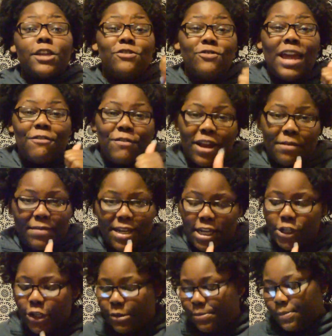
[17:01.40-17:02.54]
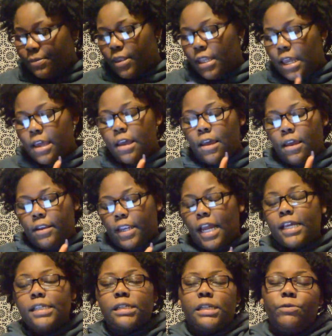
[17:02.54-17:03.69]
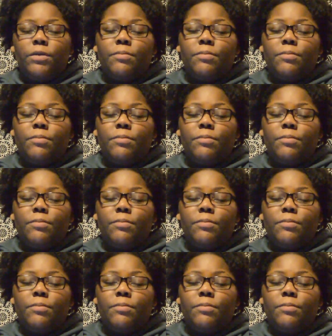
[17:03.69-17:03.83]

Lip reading: you a recommendation. Next